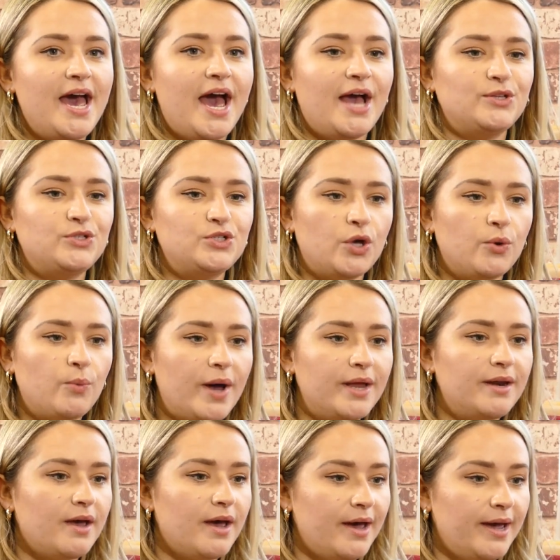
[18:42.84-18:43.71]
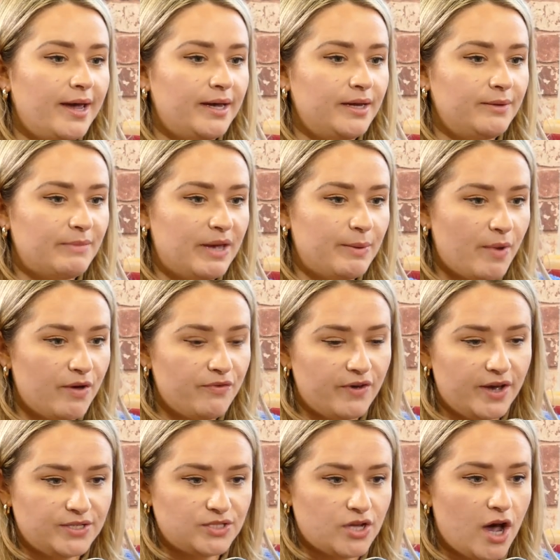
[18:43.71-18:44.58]
And so when I made my
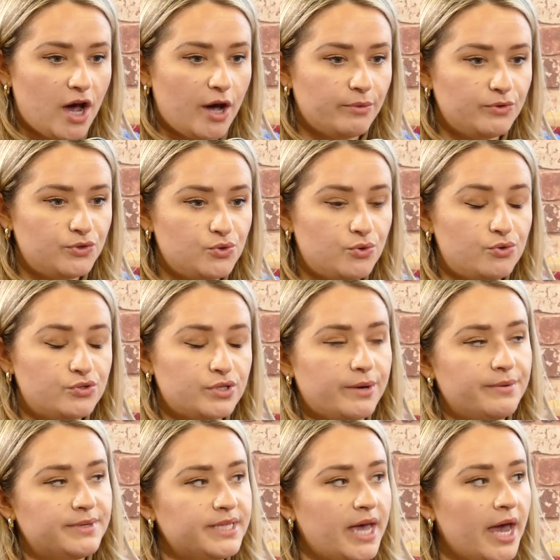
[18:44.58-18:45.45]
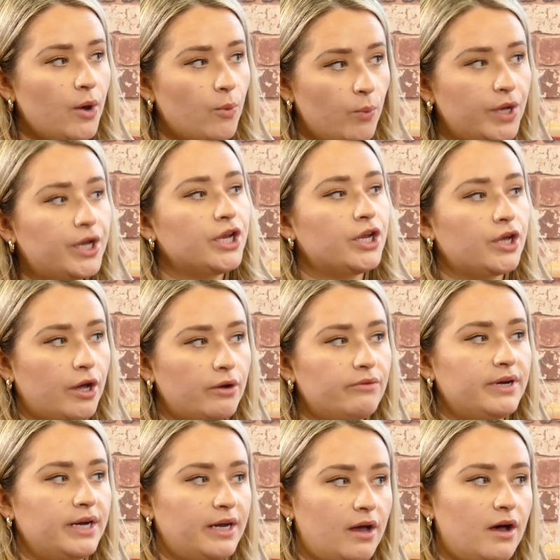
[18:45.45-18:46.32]
first hire with Georgia, I was like, we're going to go
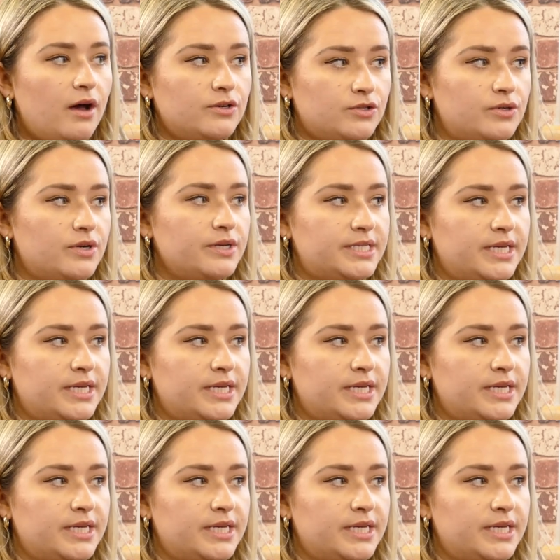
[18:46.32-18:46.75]
really hard on our